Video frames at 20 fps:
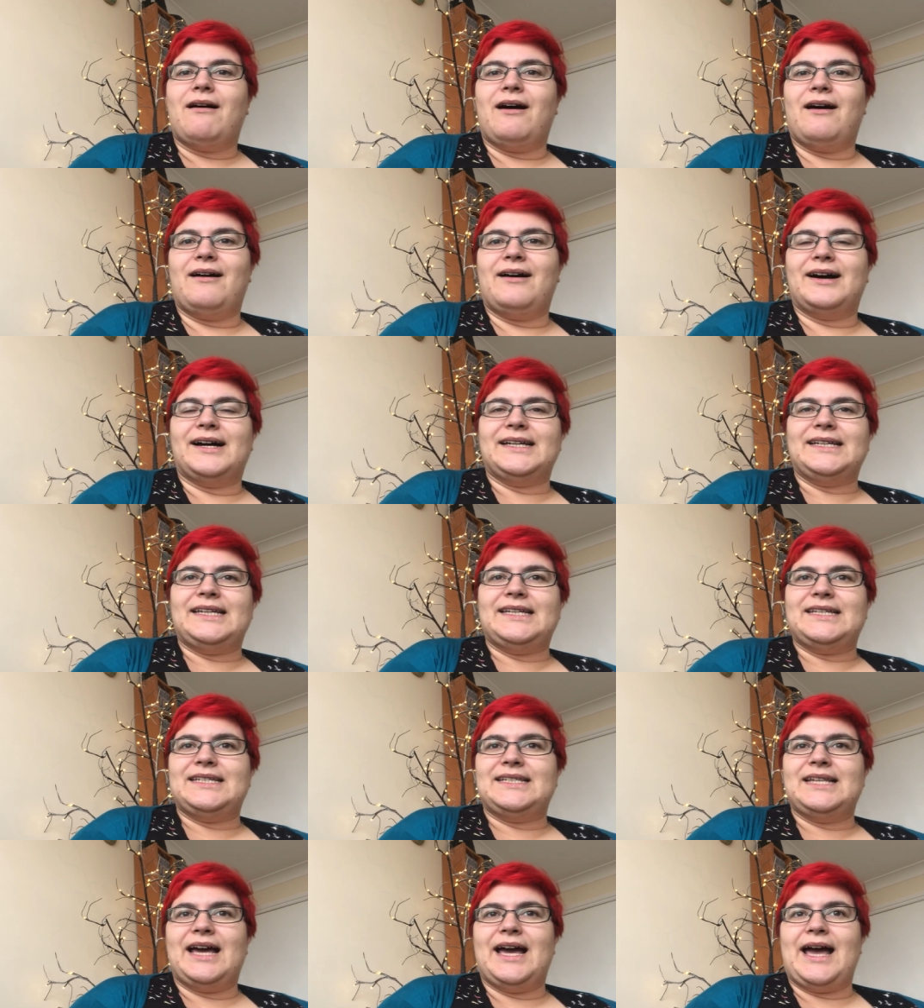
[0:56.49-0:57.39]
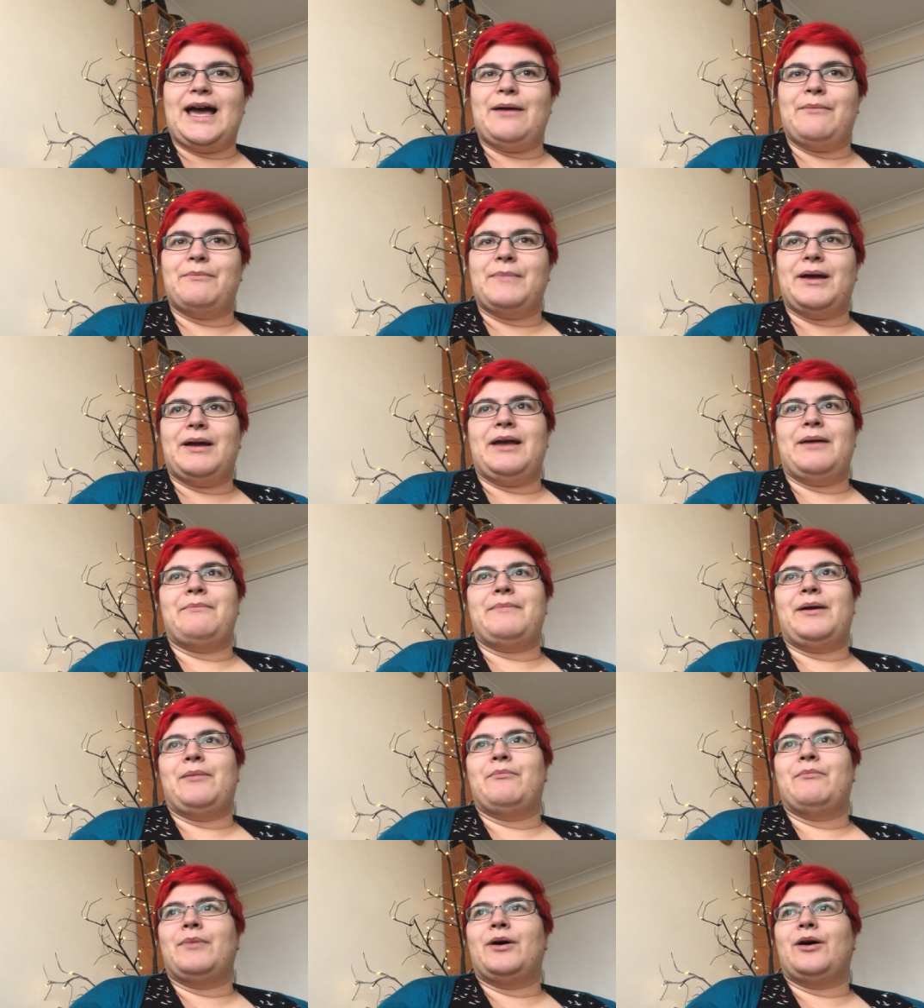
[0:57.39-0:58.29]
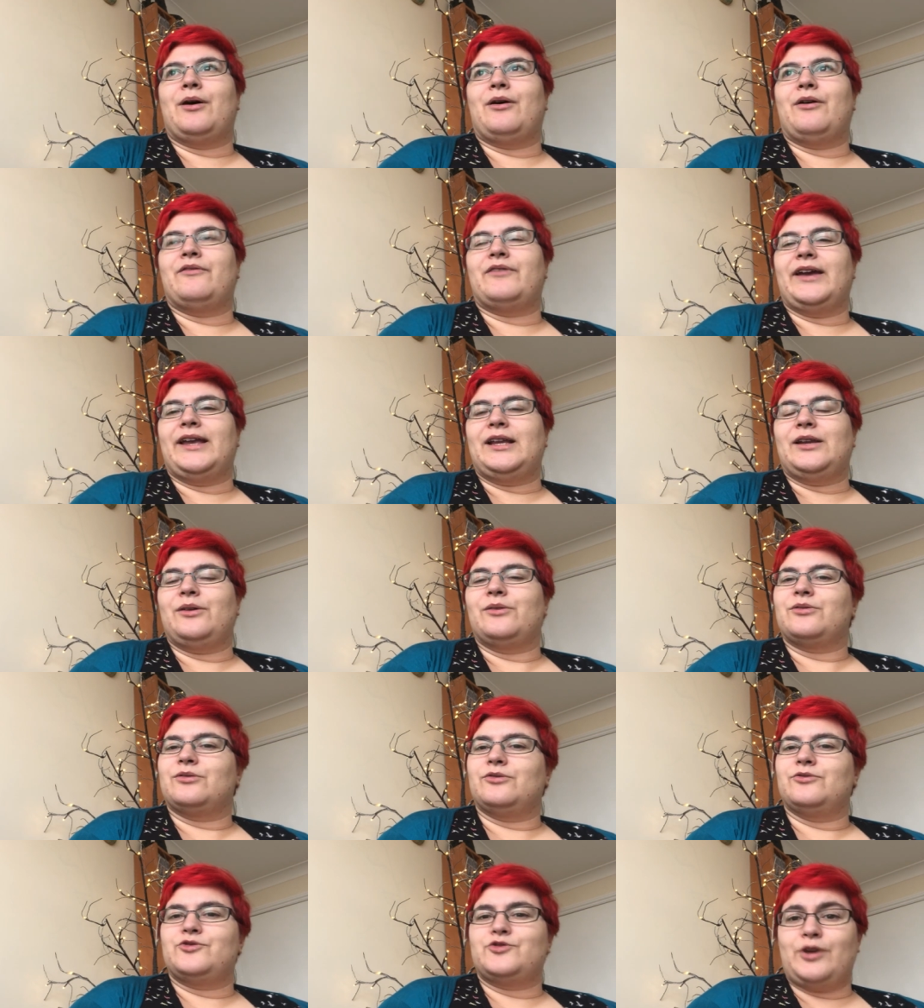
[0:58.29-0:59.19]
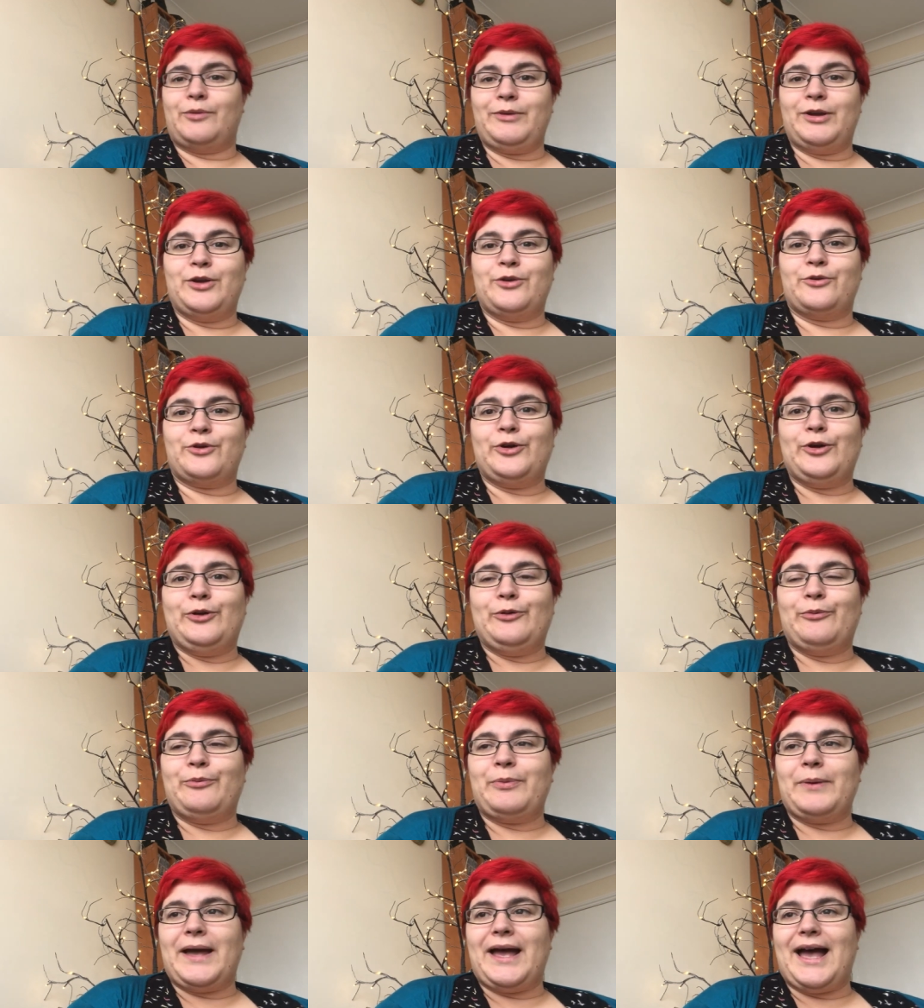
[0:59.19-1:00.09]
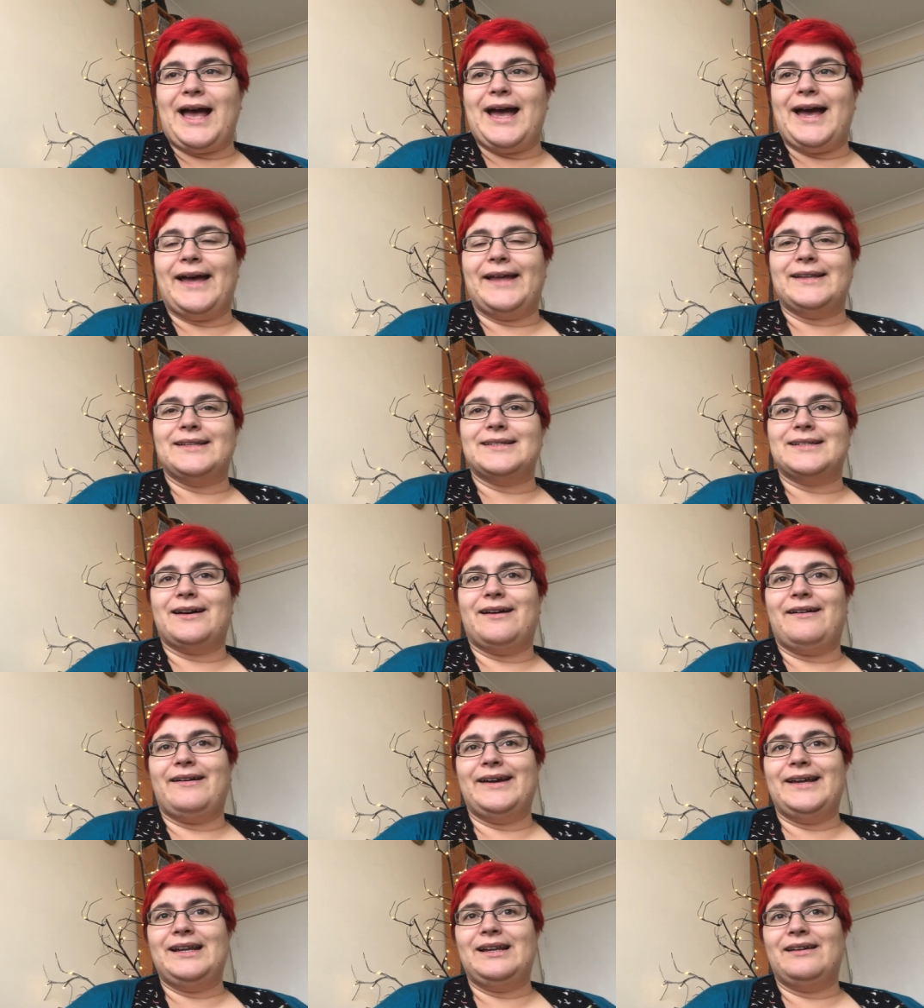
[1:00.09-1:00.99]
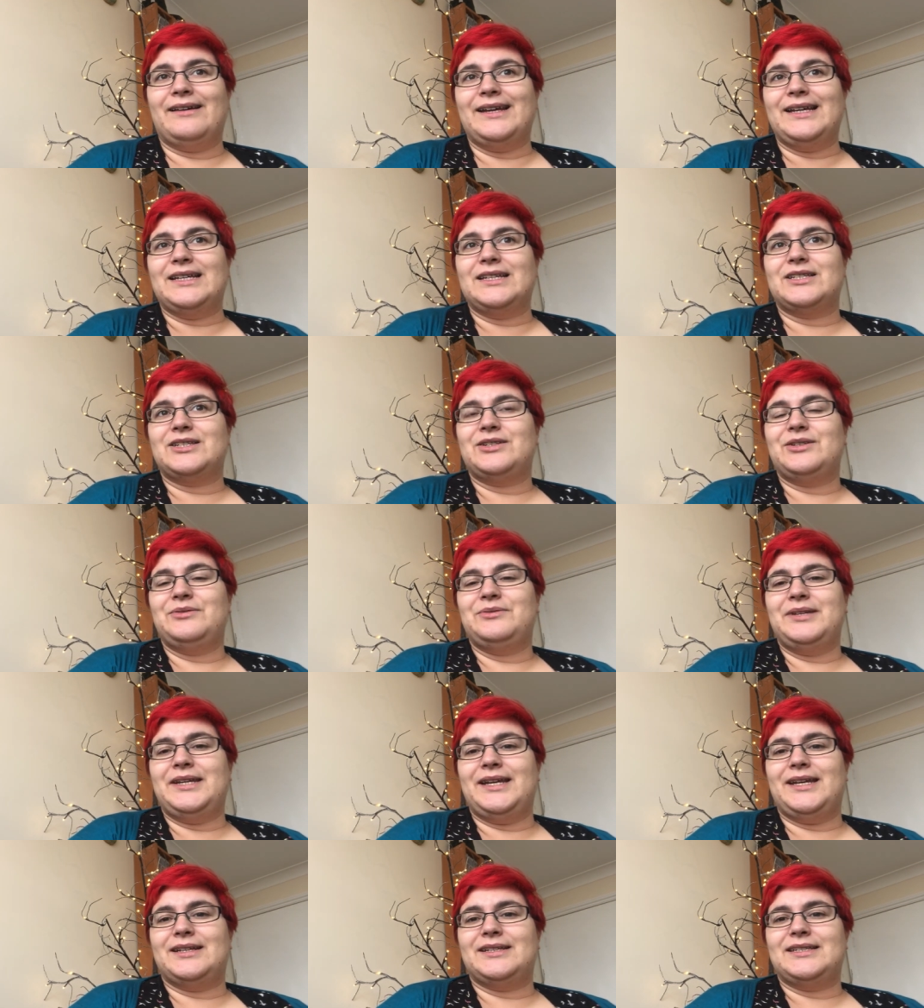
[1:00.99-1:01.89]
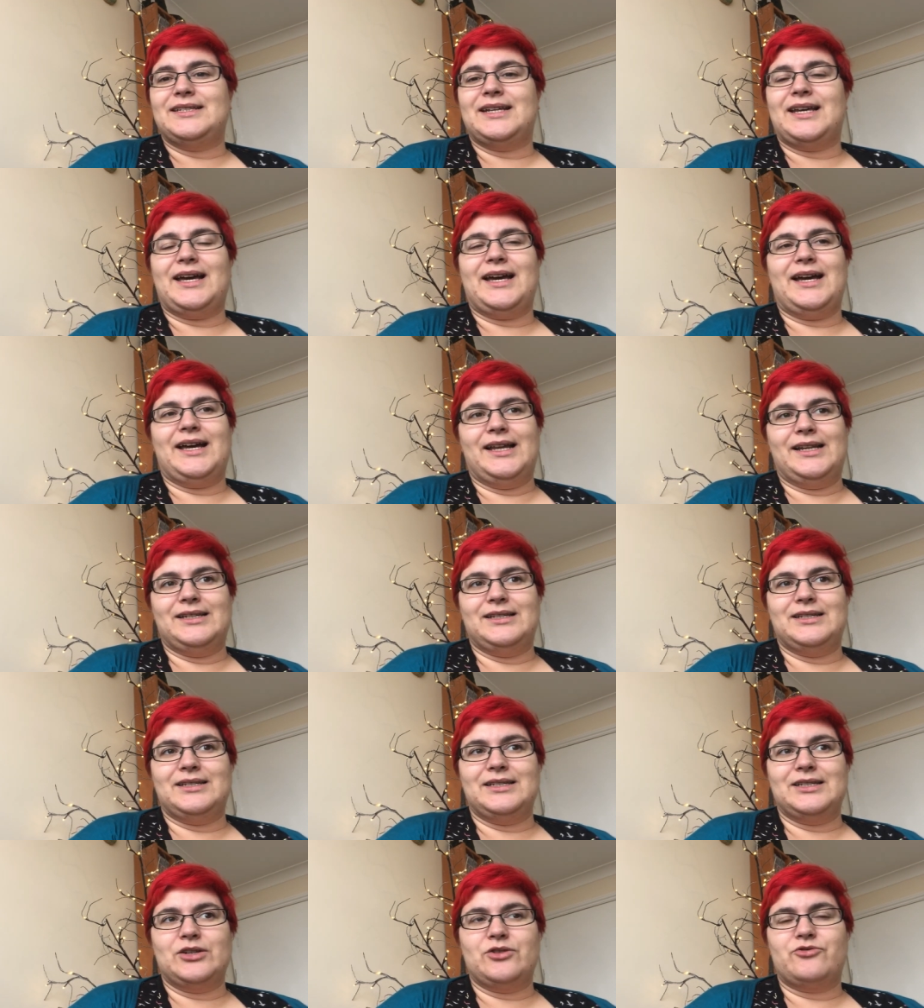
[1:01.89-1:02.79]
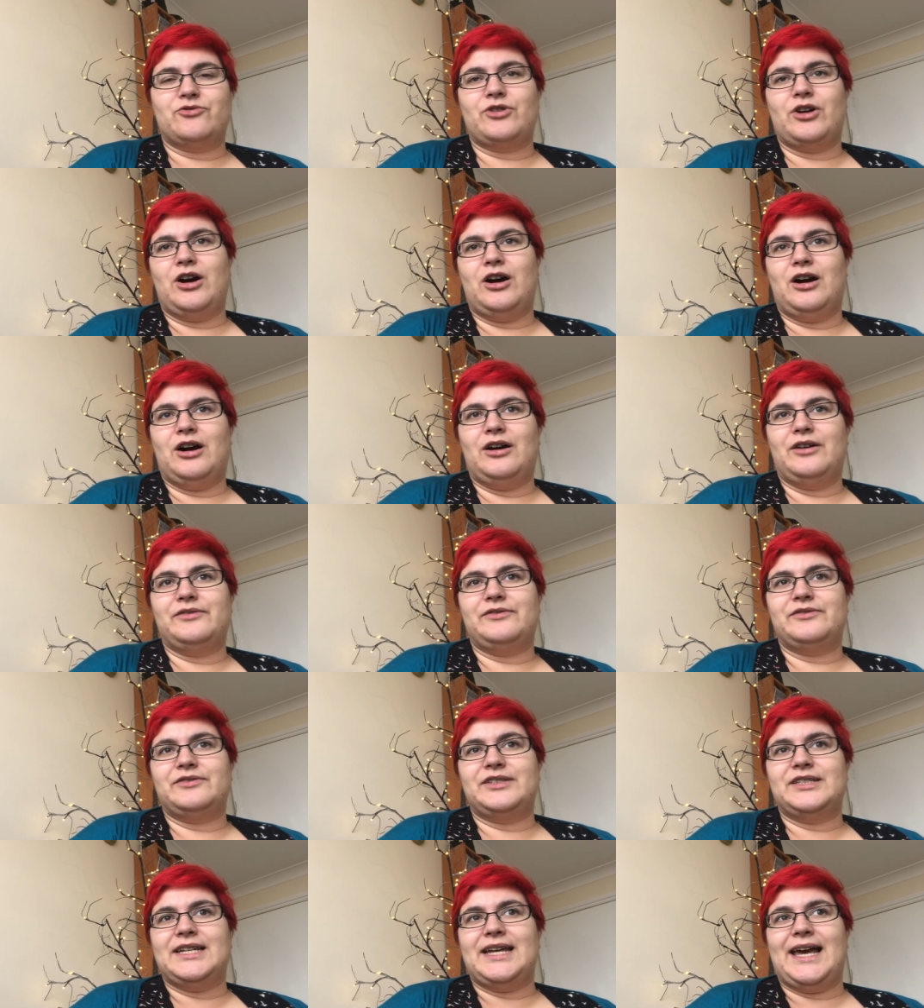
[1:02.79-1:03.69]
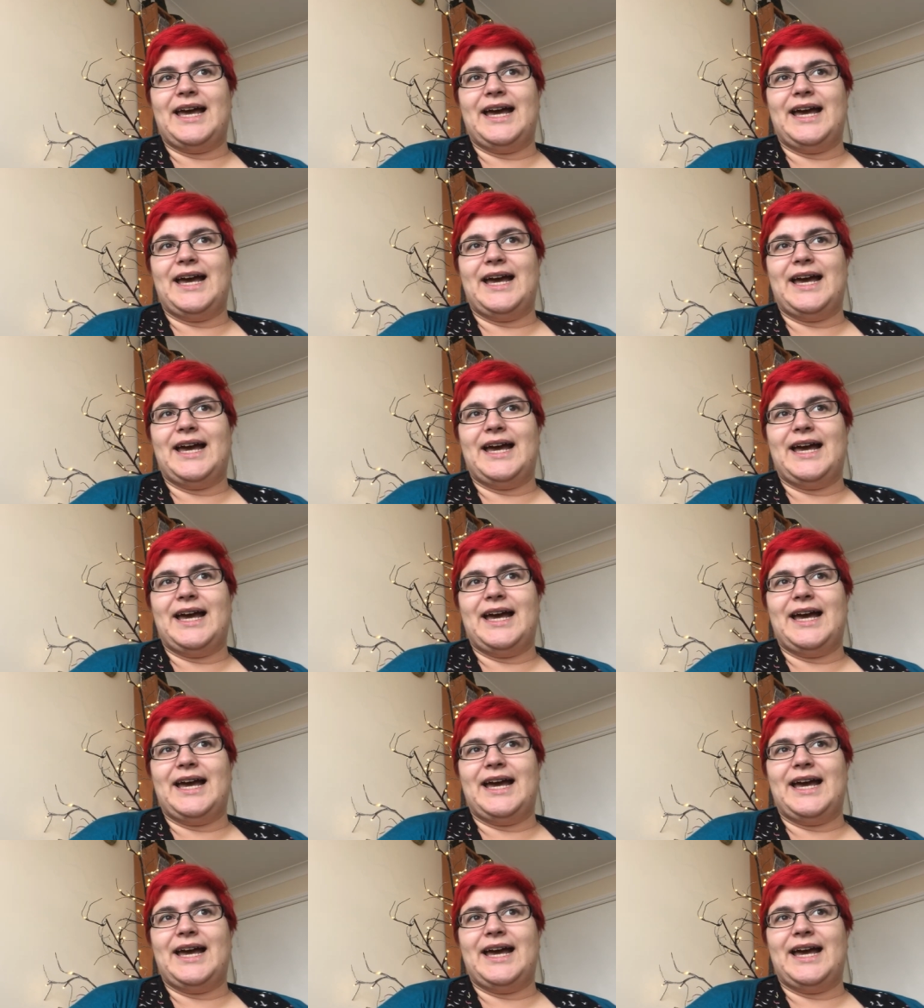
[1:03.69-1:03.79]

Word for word: I am a member of a local drumming group and I like to knit and craft